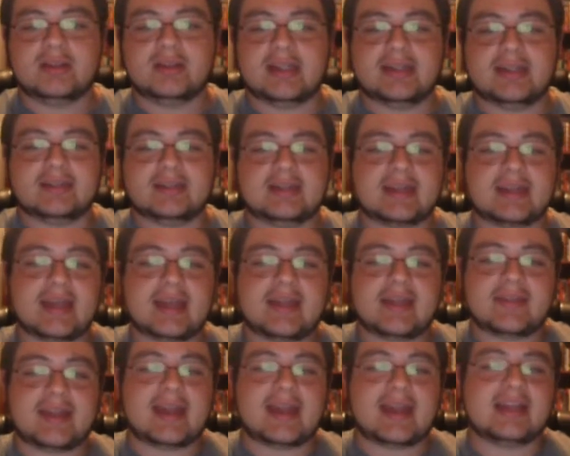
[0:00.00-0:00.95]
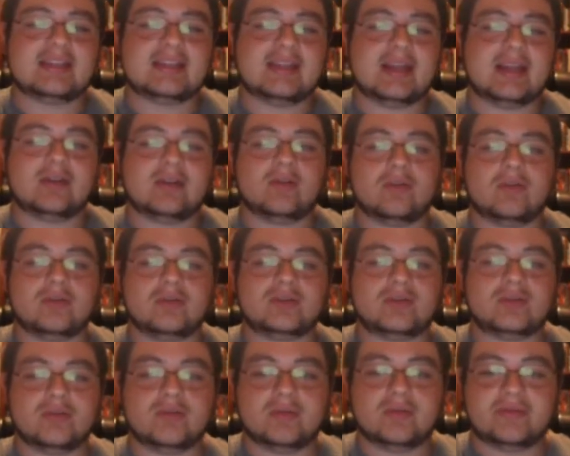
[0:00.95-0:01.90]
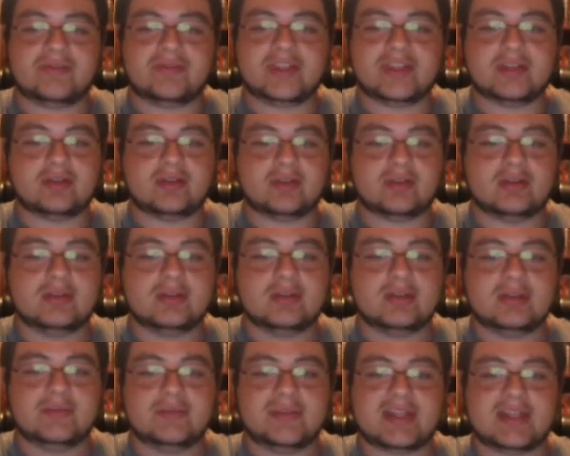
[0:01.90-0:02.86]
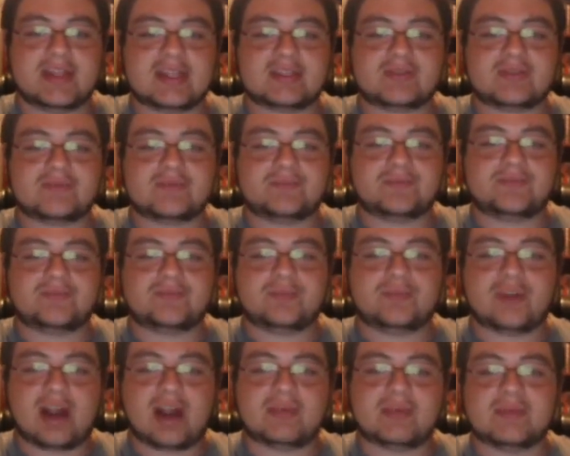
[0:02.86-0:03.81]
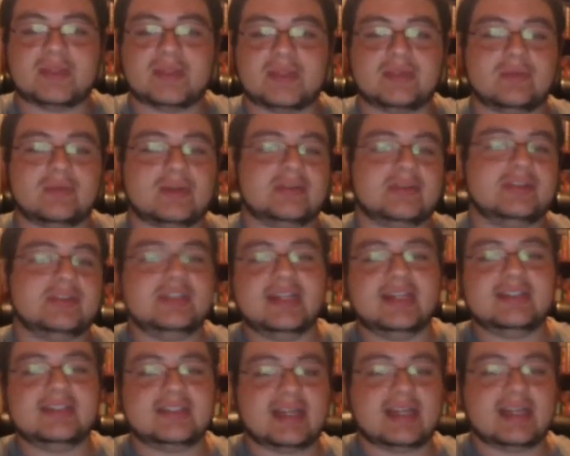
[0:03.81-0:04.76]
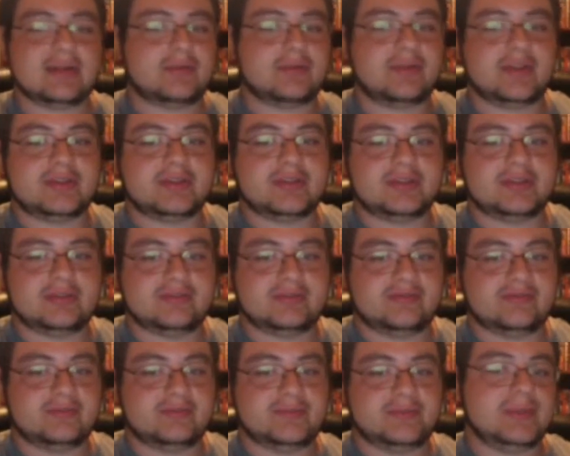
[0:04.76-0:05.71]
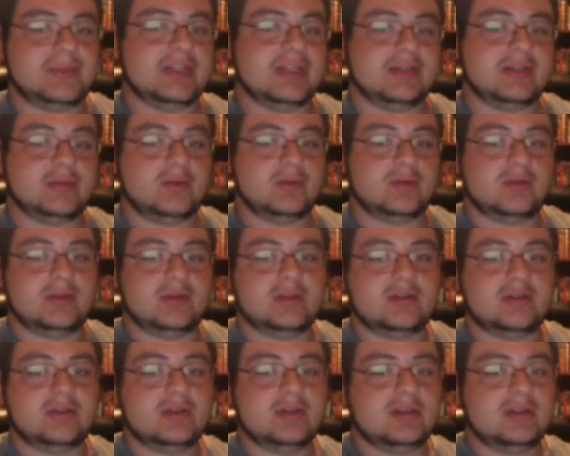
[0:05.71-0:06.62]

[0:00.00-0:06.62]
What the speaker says: And again, that adds to that old school feel, but that's probably one of the changes I don't think should have been ignored.